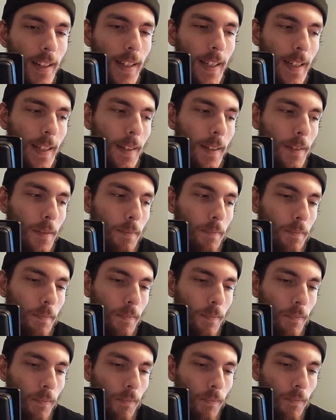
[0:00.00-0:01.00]
um,
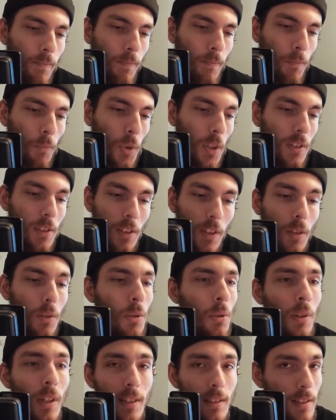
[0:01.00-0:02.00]
where it's like
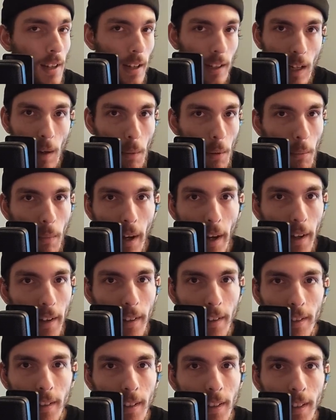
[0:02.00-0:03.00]
Luke is not coming
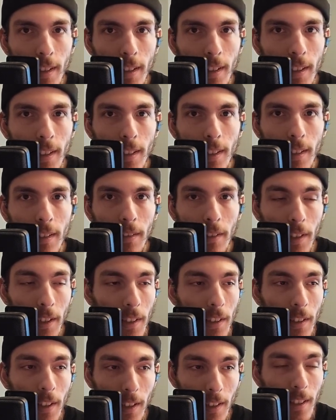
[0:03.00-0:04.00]
back. Like
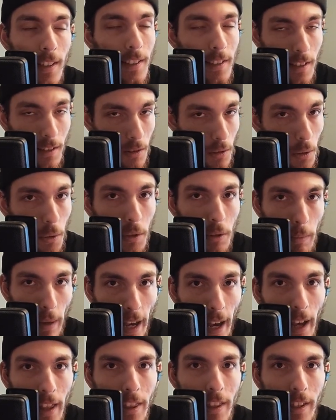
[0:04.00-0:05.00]
like this is Luke's
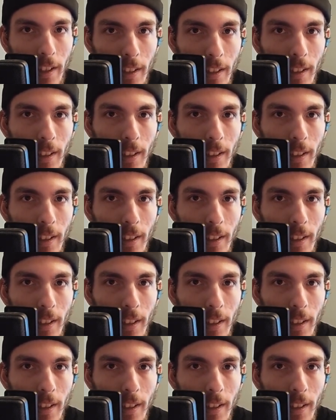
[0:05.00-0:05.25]
path.